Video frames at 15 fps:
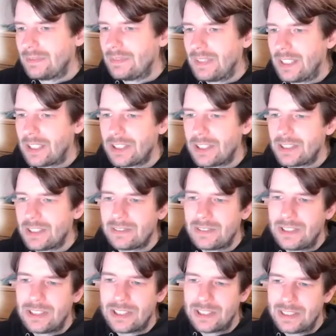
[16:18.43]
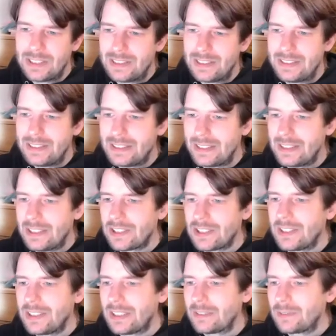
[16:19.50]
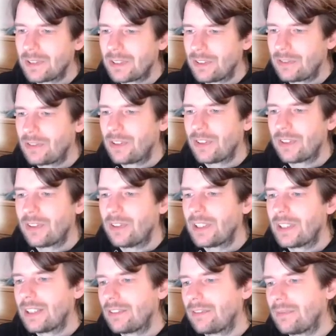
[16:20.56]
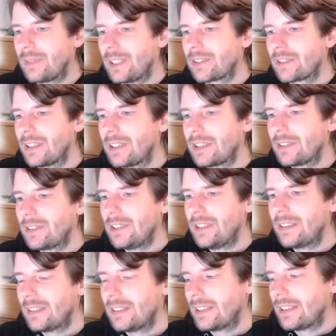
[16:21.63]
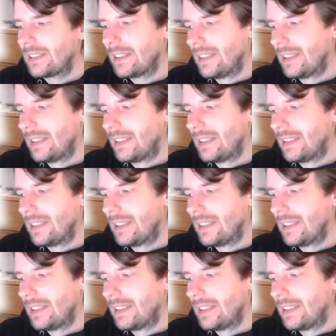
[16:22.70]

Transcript: national, regional, international networks, of course, long have migrated to Ethernet,